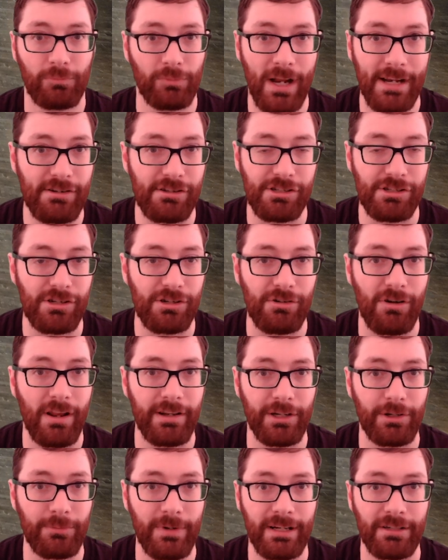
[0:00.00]
register
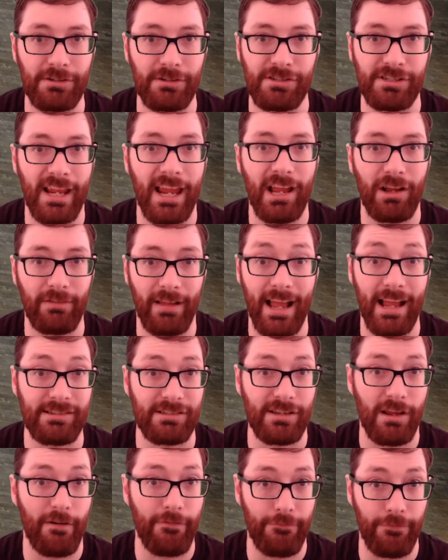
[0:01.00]
on your Richter scale
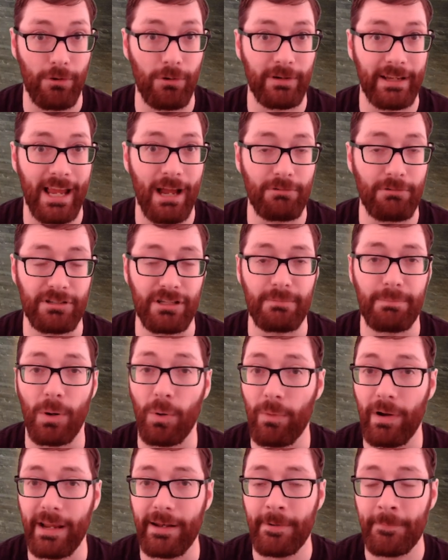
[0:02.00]
as a full counted
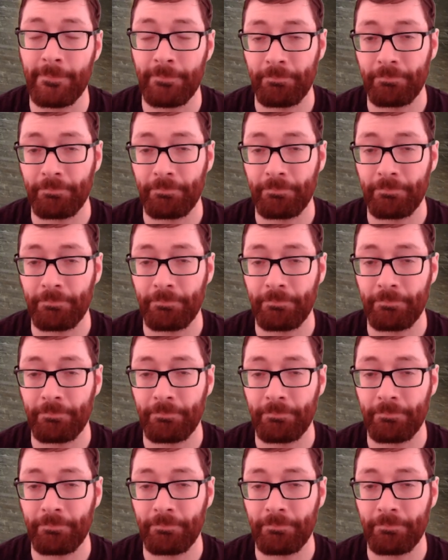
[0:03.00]
point.